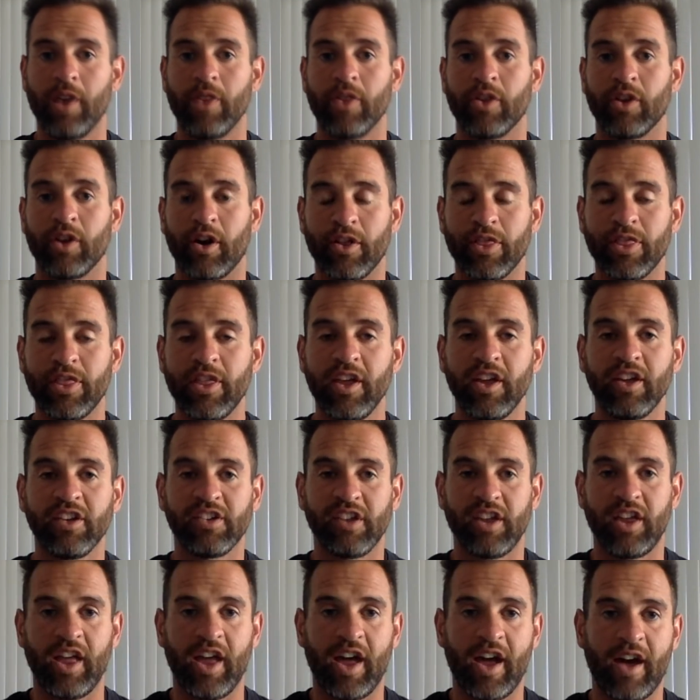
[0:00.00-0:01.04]
there are things
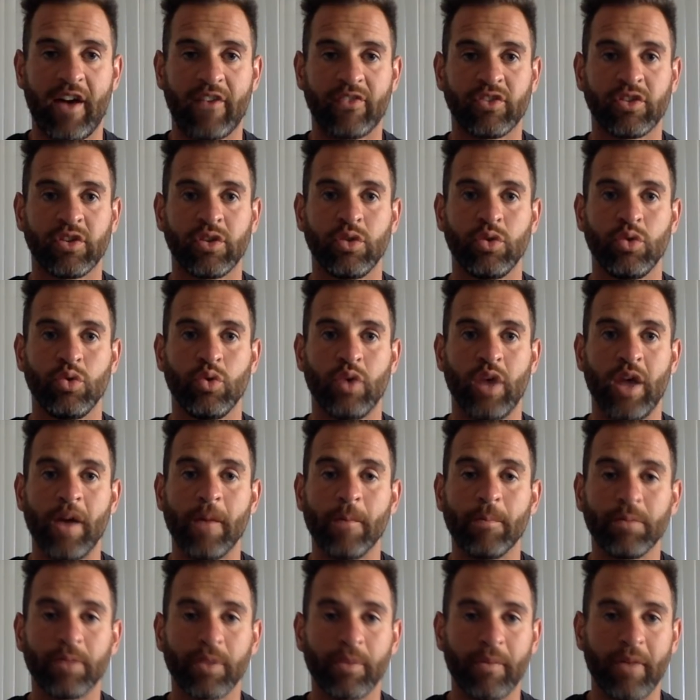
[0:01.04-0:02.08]
that you have to
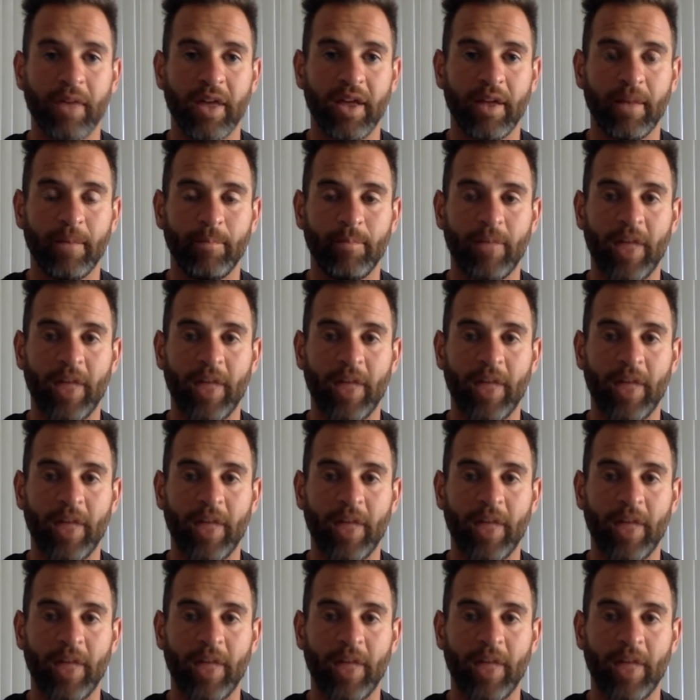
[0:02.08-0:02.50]
implement